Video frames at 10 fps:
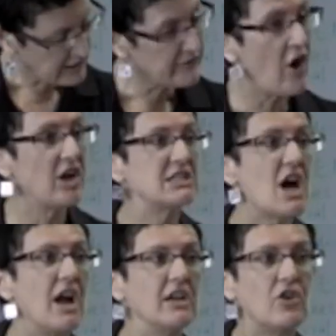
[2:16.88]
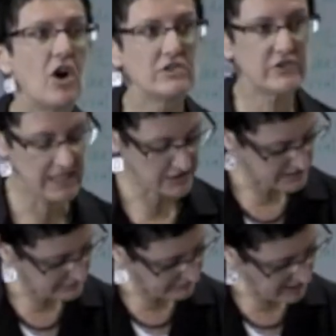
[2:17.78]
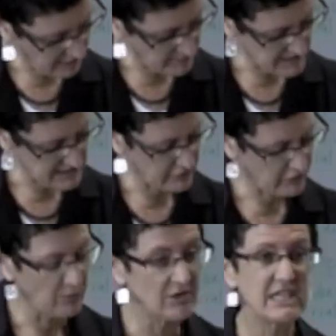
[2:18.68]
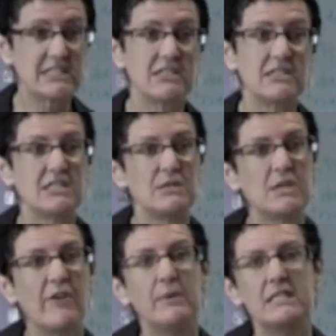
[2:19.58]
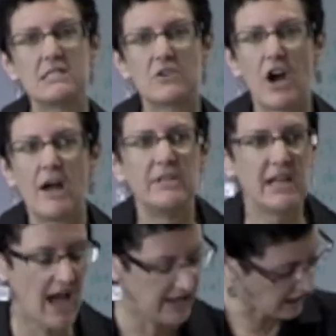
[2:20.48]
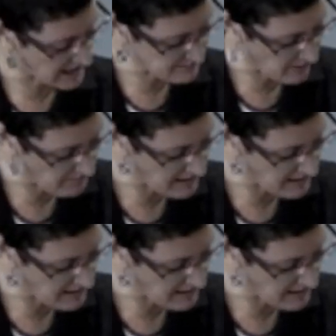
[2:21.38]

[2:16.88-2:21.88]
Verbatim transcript: The volatile and contradictory developments in the criminal justice system have been described and analysed by